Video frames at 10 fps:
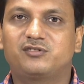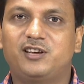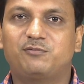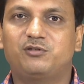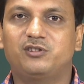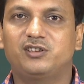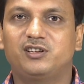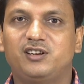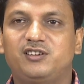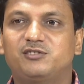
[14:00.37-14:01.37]
Therefore,
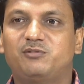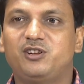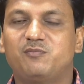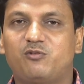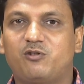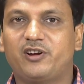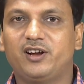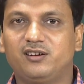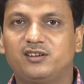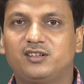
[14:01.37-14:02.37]
it is very
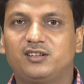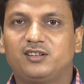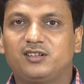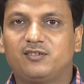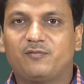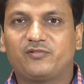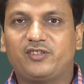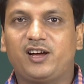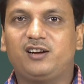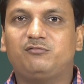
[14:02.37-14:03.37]
important
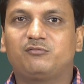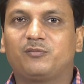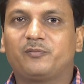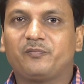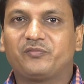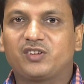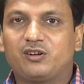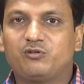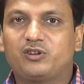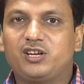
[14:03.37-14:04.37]
that
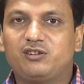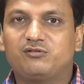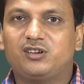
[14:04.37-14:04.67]
looking into